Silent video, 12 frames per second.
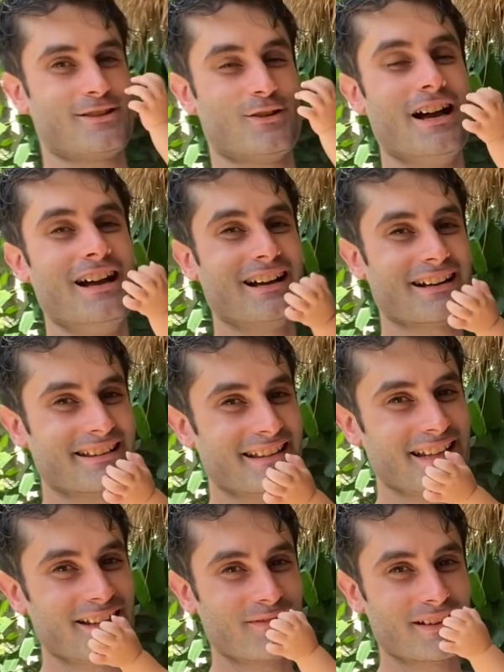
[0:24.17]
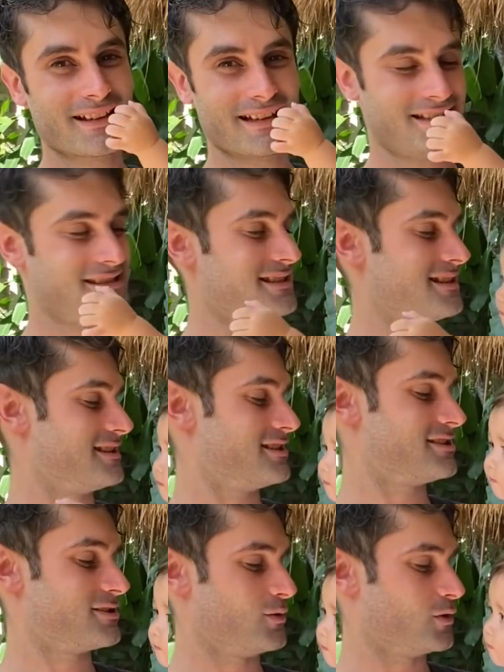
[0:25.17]
so active, is
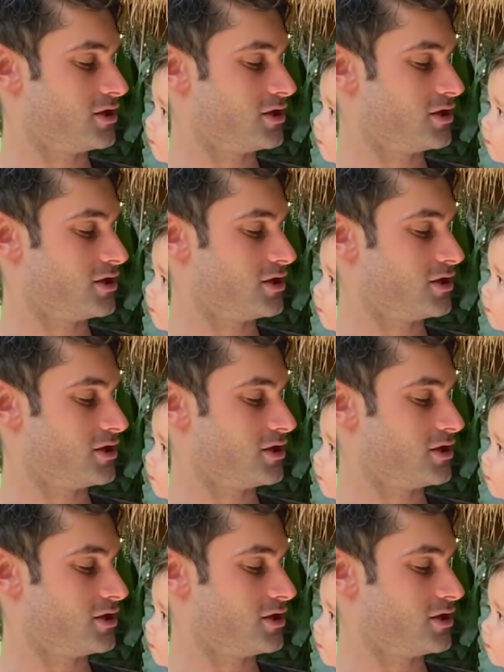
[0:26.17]
so